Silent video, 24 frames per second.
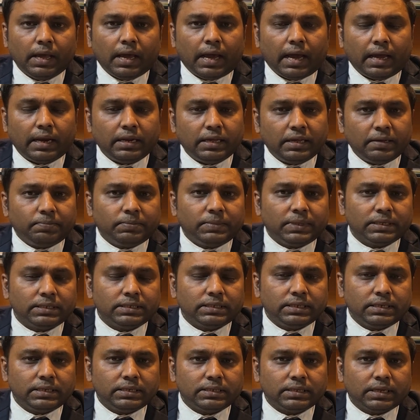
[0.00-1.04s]
and if the
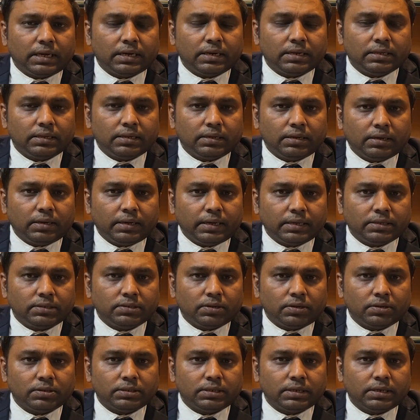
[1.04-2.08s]
seats are
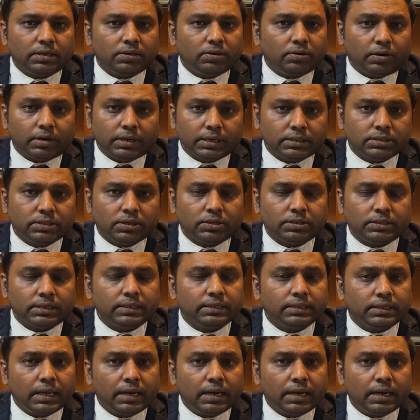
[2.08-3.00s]
not exhausted,